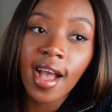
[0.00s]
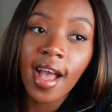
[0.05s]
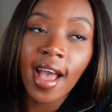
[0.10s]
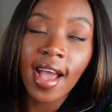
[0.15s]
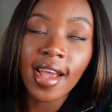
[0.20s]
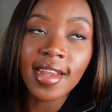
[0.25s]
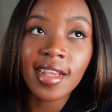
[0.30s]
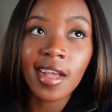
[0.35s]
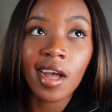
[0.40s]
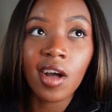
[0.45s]

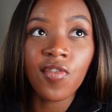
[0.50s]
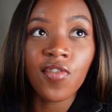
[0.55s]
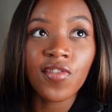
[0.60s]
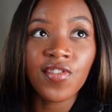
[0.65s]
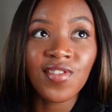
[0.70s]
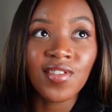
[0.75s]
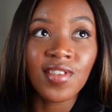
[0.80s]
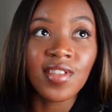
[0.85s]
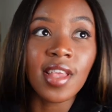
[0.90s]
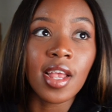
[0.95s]
heading out for
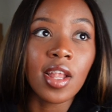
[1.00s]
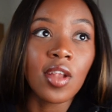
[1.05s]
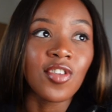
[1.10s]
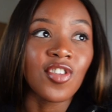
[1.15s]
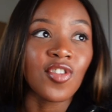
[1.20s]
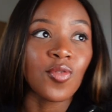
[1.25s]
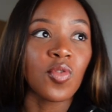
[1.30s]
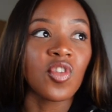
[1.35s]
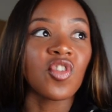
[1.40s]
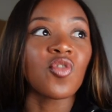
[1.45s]
Sunday
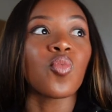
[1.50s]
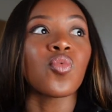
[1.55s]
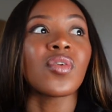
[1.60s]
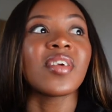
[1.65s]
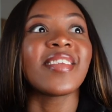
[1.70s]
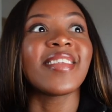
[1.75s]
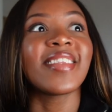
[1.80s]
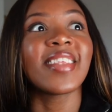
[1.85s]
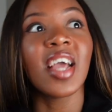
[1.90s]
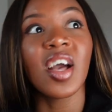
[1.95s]
lunch, which
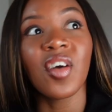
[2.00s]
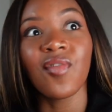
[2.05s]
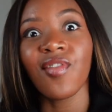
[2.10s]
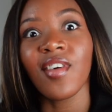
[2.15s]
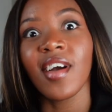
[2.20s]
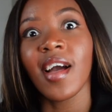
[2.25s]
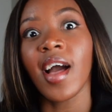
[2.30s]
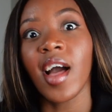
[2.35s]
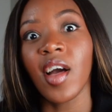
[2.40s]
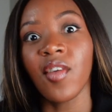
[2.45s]
we
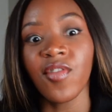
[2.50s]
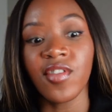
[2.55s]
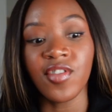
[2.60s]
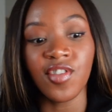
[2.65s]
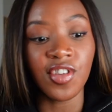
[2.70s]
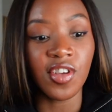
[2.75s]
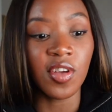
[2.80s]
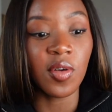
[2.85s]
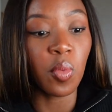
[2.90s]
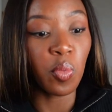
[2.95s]
never ever
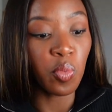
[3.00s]
do.